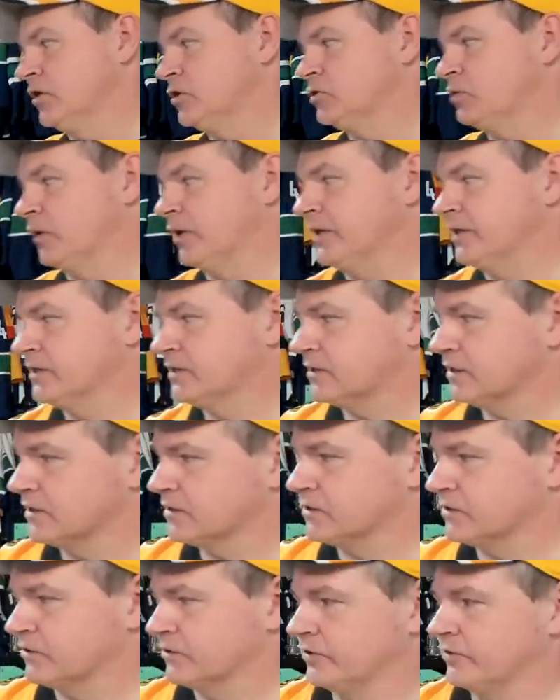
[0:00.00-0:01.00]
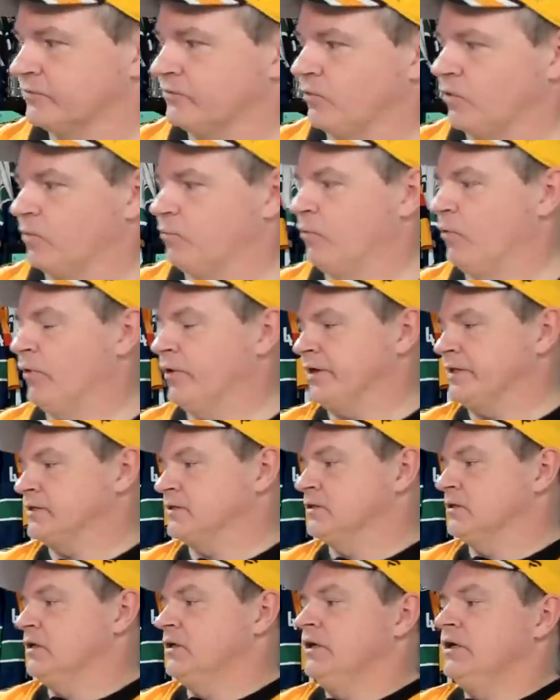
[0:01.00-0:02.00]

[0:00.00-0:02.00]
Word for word: 20 assists, 34 points.